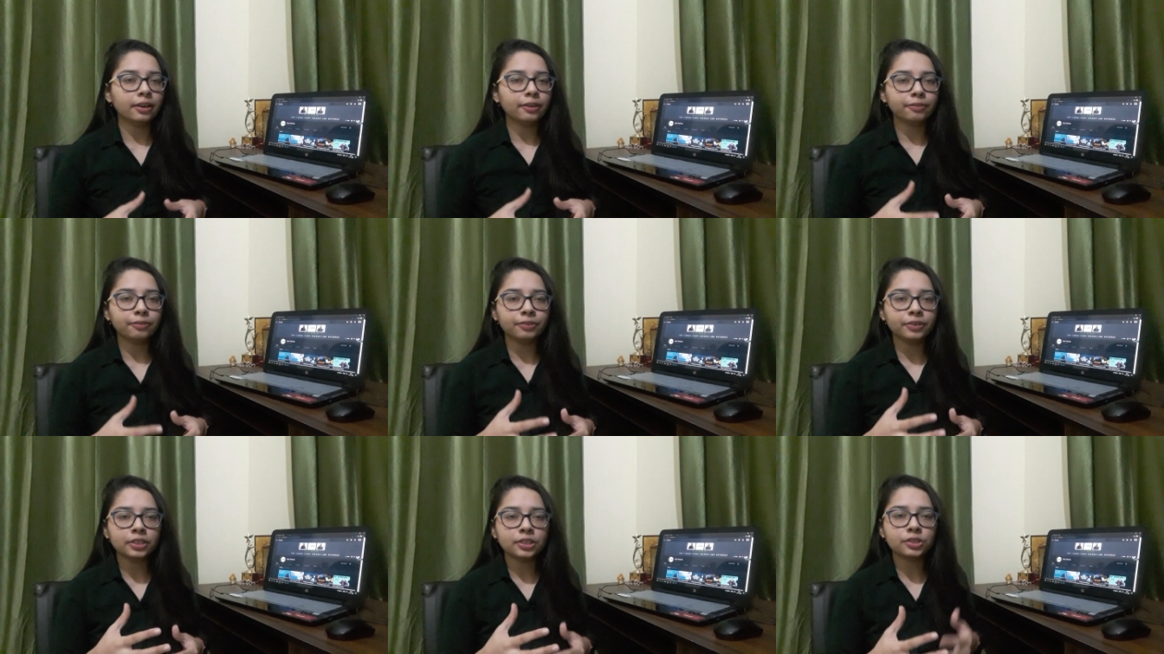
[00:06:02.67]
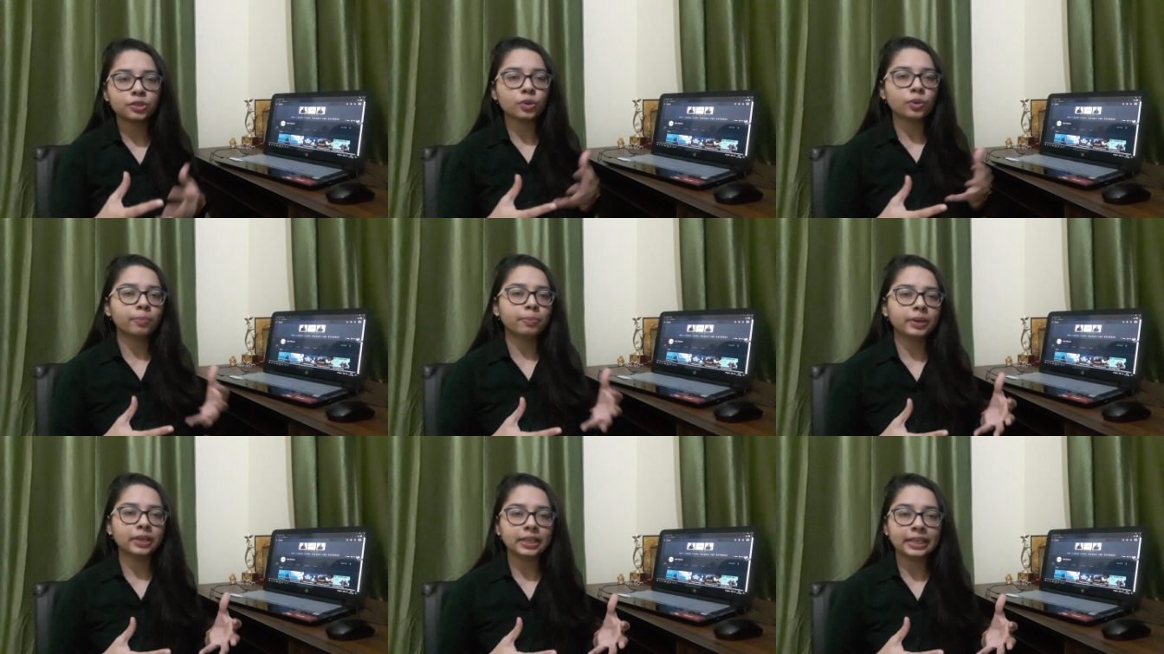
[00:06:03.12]
if it's
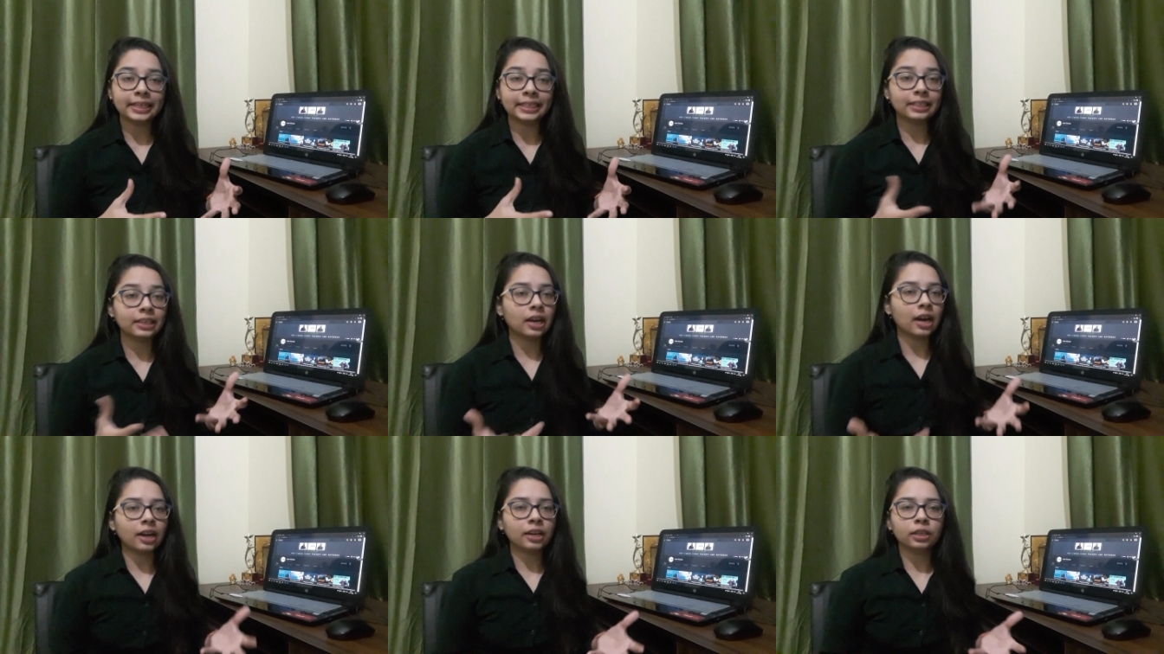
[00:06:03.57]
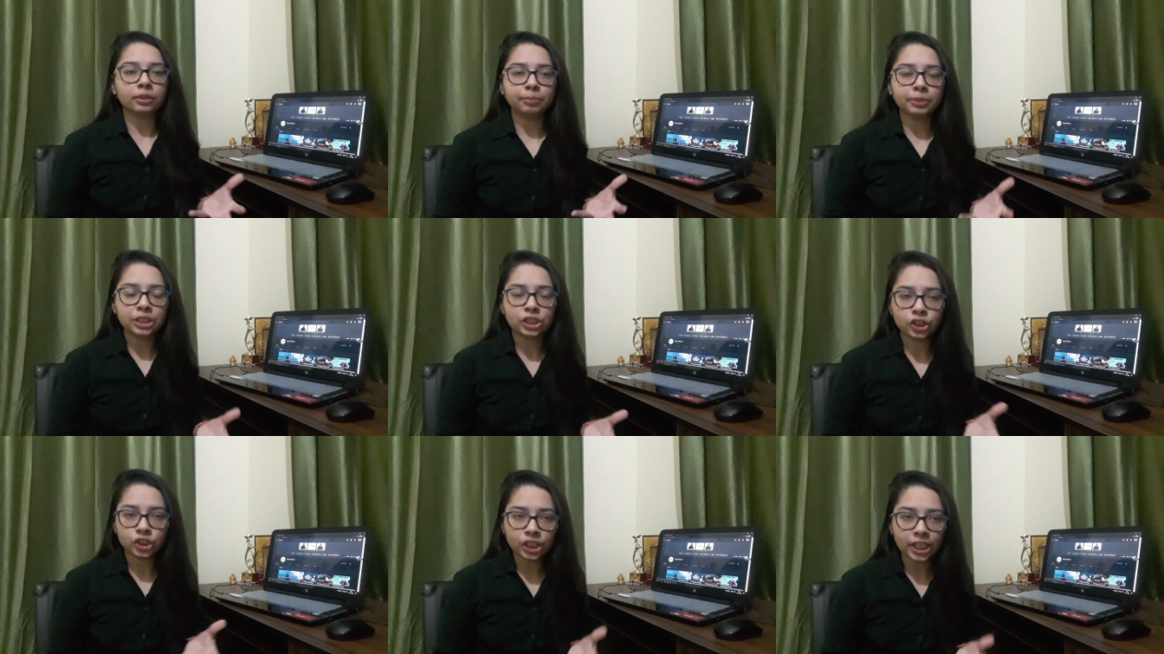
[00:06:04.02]
open it can't
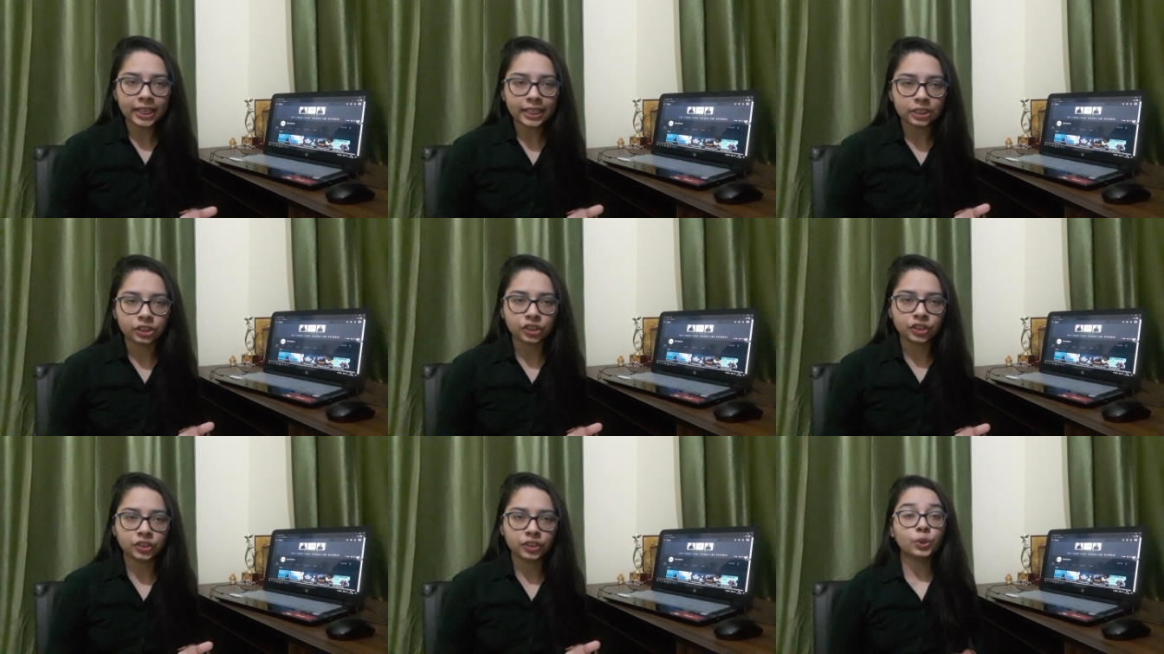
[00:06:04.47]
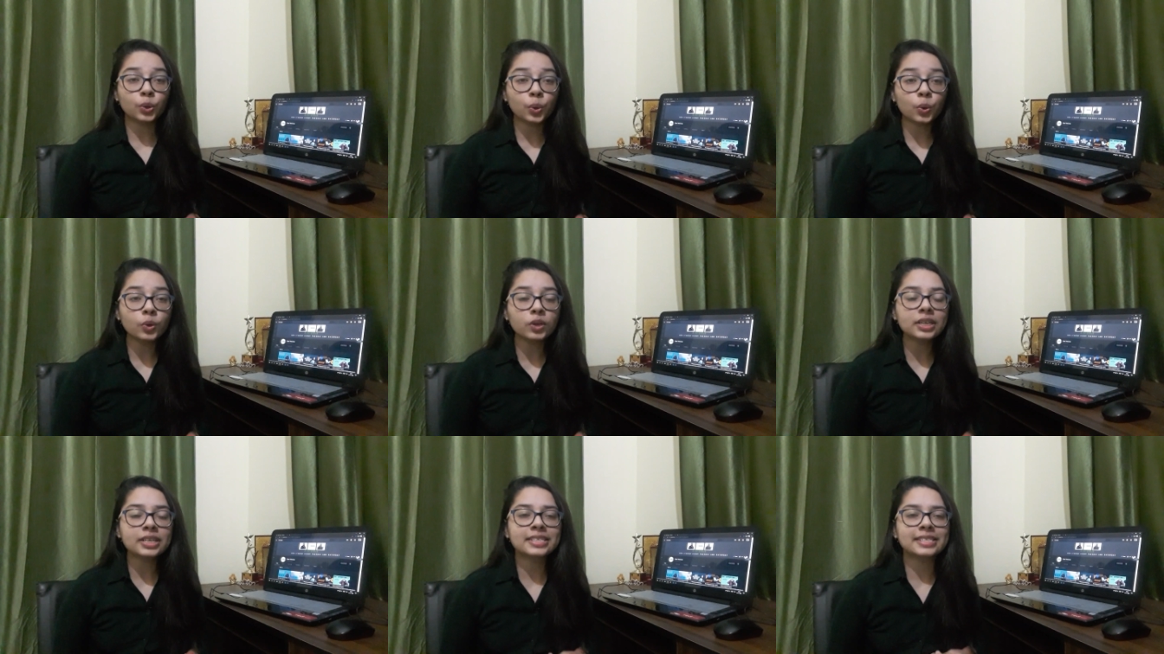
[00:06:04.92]
be changed.
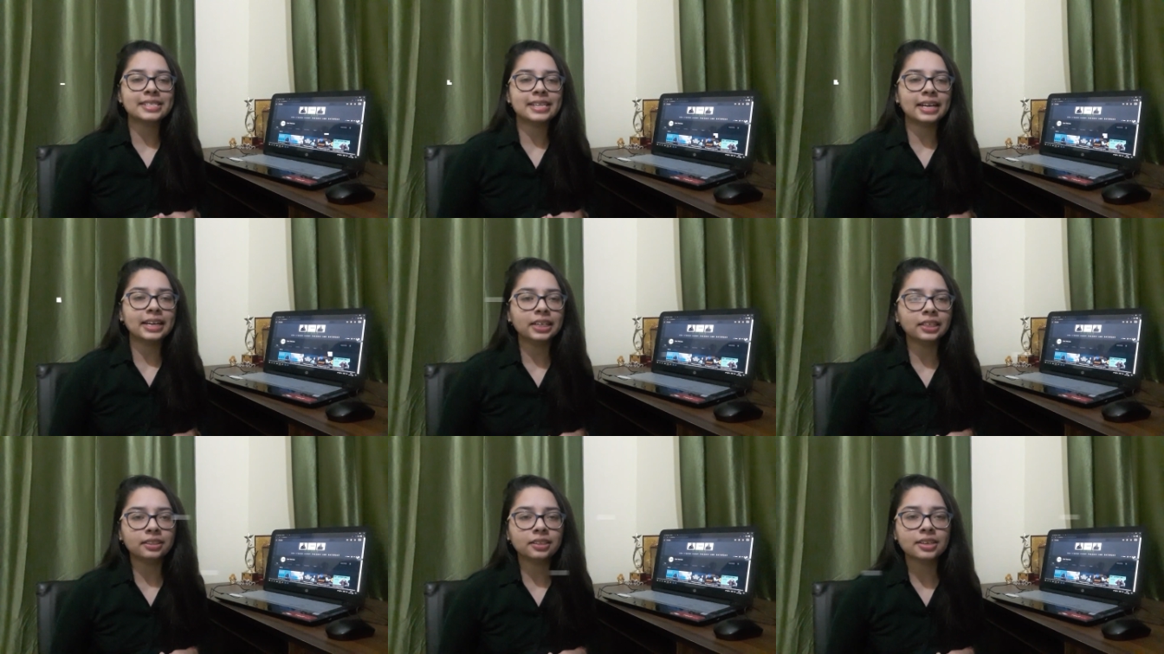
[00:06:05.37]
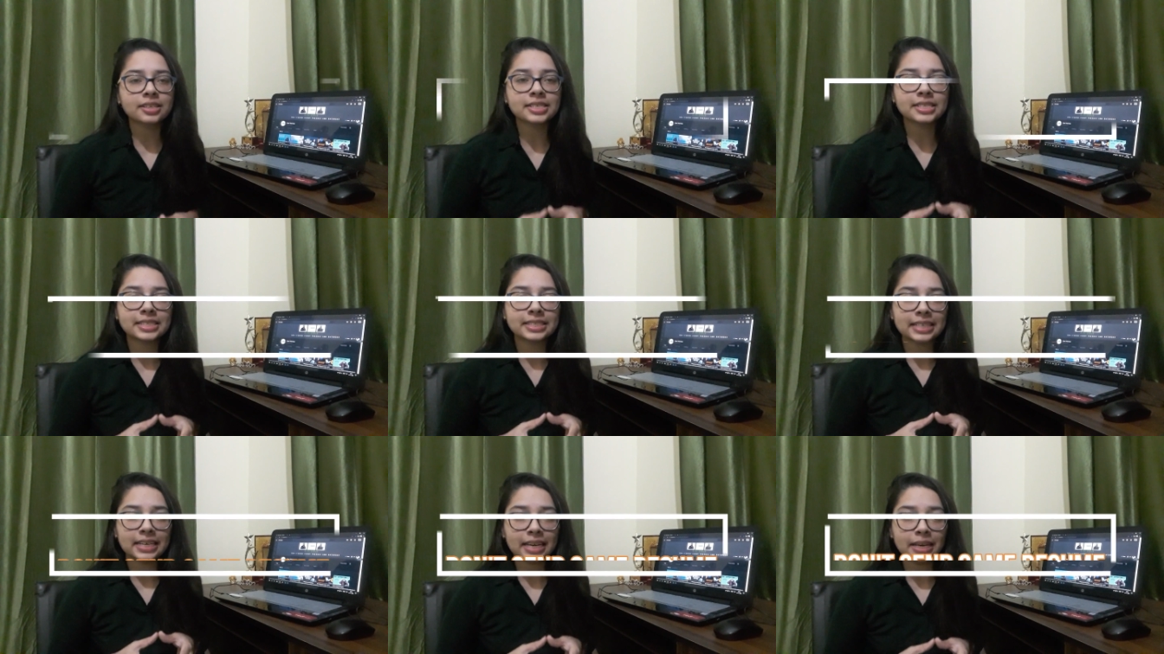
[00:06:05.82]
Don't send the
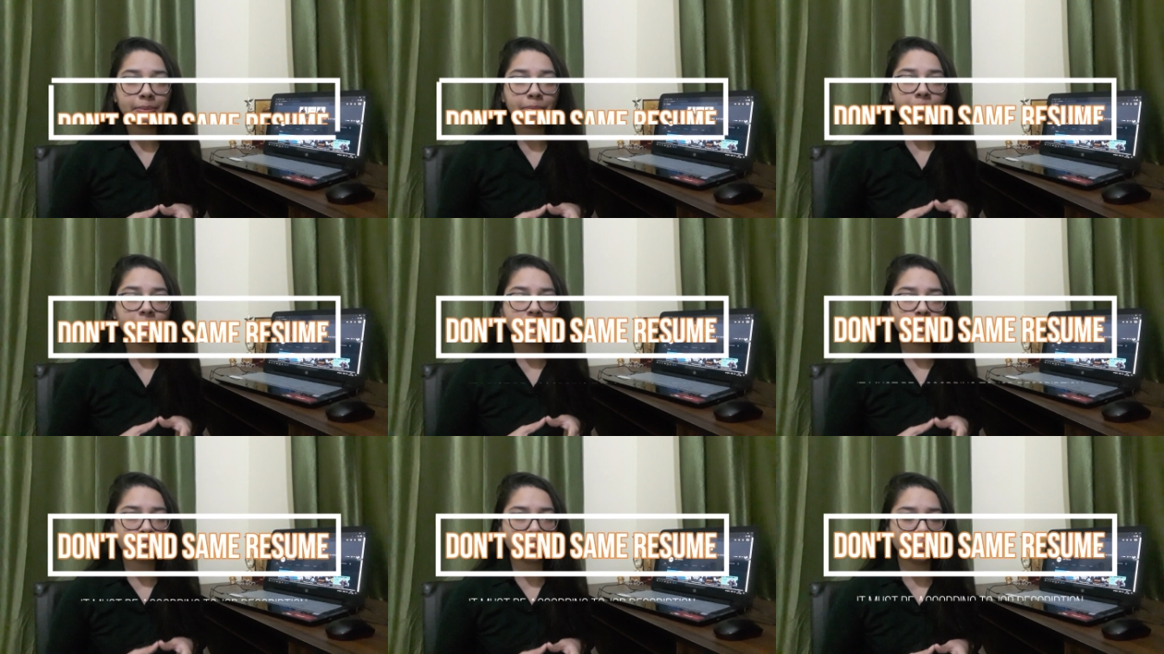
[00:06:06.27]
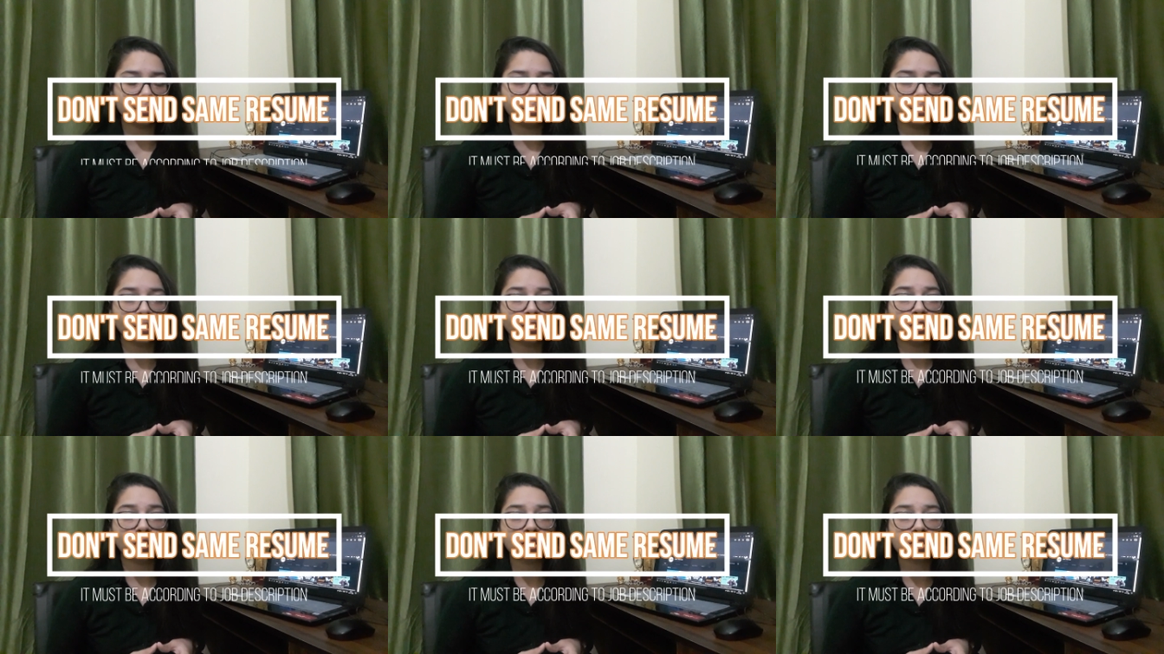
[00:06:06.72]
same
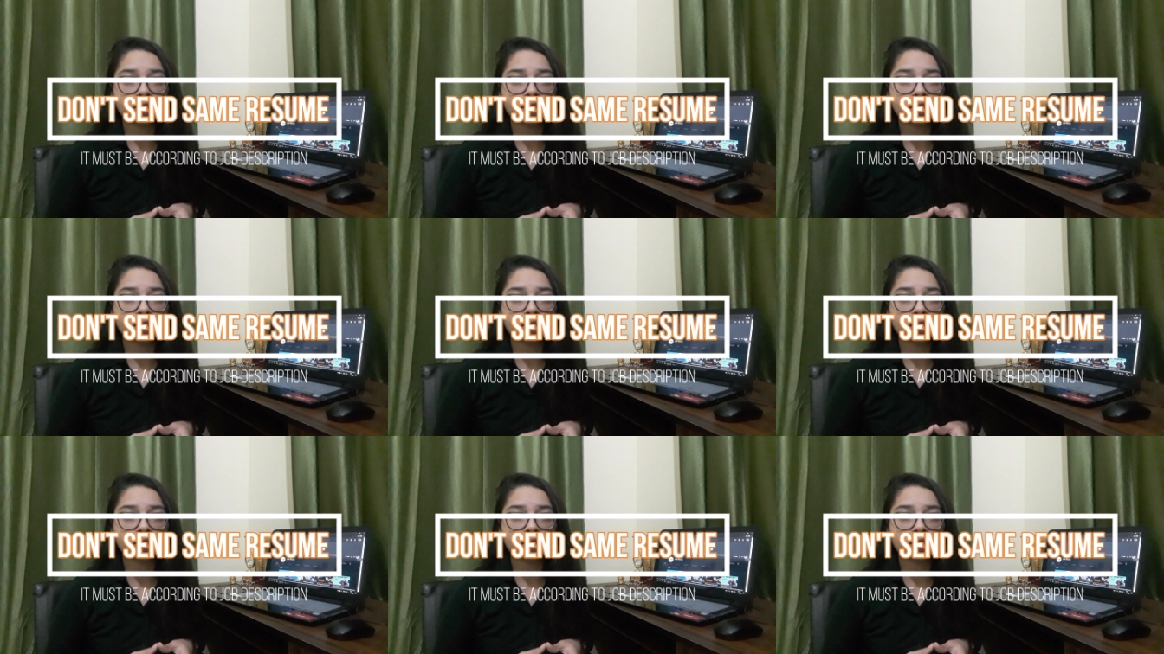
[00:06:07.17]
resume or